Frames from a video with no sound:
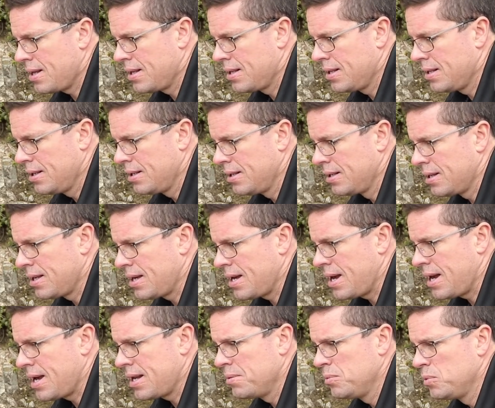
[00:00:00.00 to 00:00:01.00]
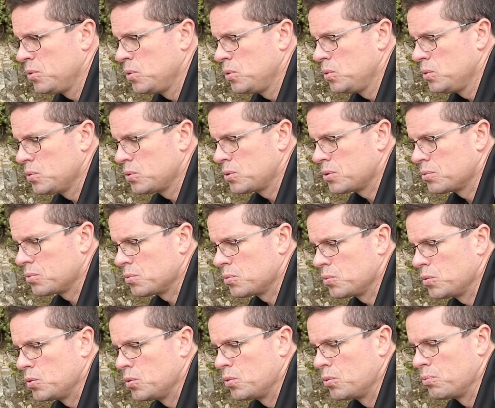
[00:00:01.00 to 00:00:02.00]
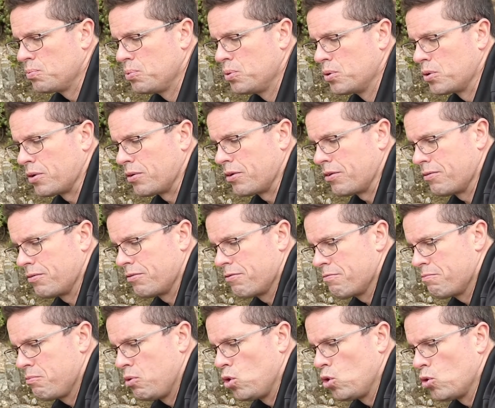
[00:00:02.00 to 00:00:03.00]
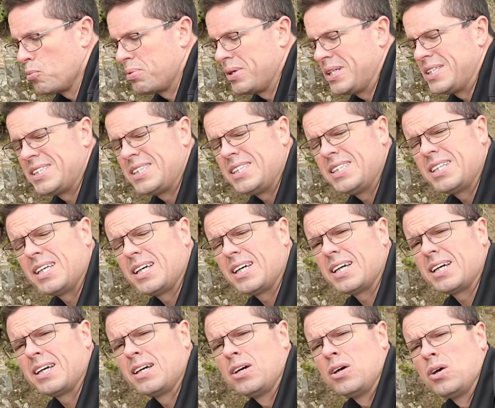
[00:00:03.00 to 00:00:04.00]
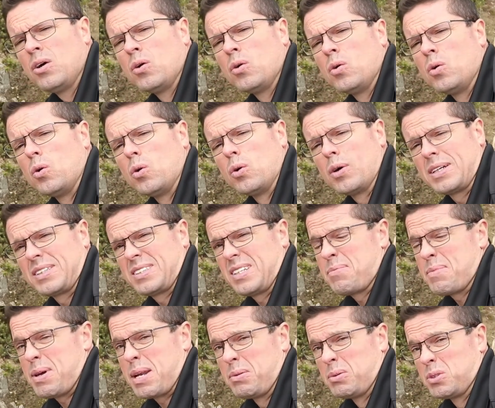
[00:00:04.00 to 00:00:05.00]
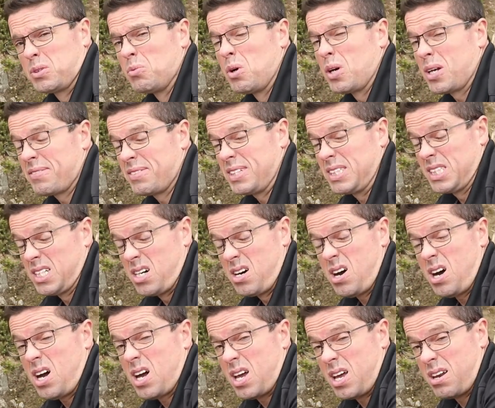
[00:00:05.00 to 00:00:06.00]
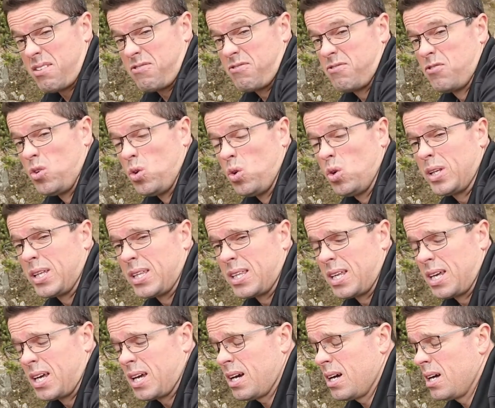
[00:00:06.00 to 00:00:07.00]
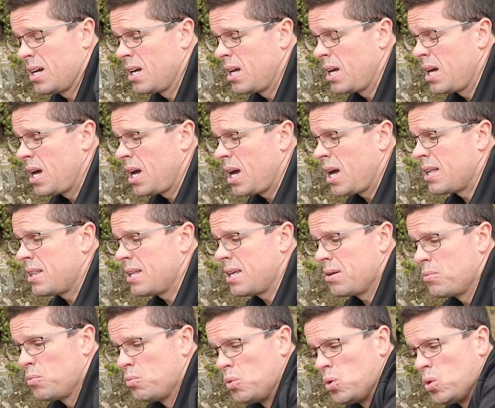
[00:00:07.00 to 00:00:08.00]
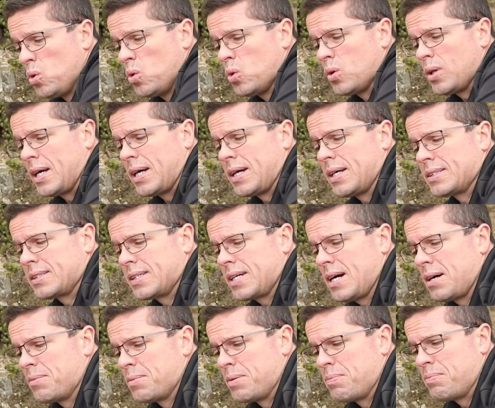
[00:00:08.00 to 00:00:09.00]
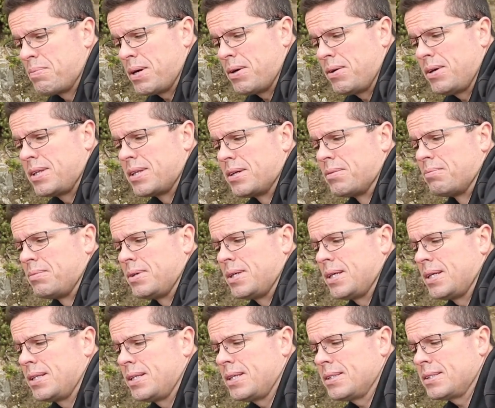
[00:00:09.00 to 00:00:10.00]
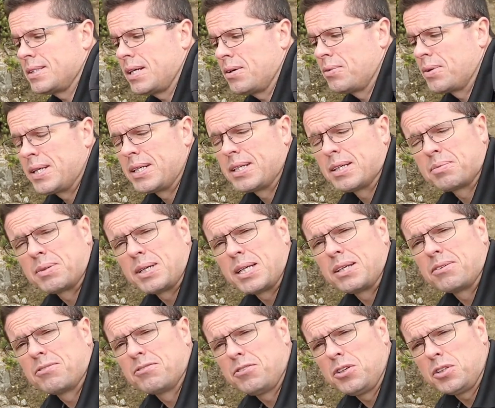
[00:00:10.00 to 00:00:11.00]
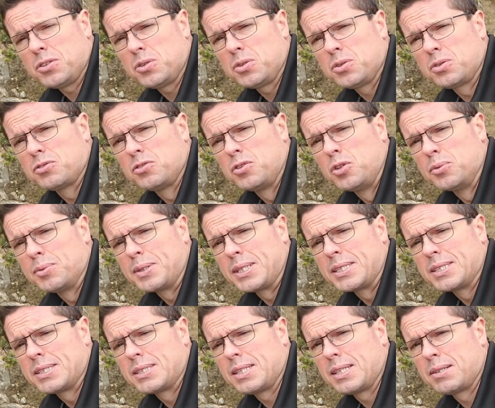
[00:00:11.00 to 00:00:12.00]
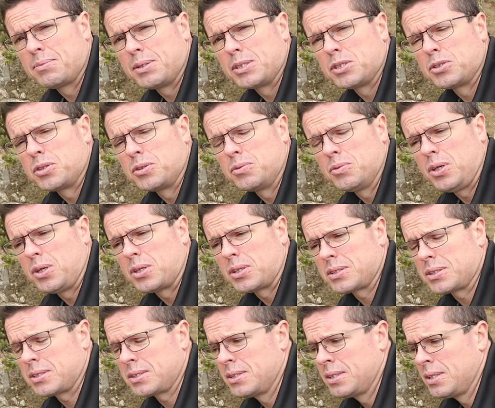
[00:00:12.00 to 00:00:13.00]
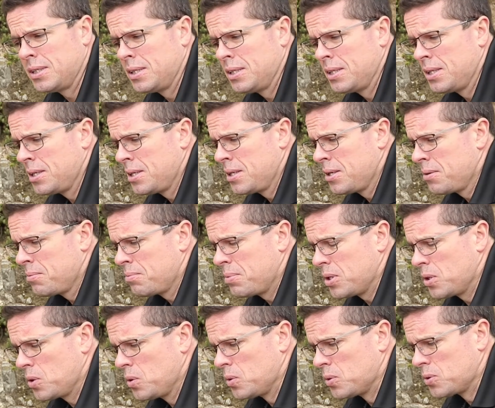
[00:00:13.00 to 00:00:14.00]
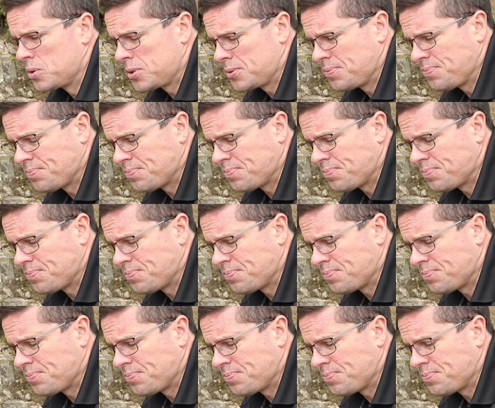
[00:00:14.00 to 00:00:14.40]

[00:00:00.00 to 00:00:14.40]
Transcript: little animals will put a paw print in there, or some animals might even die and fall in there, and then more layers come and bury them. And that's how we end up getting fossils forming in sedimentary rocks, because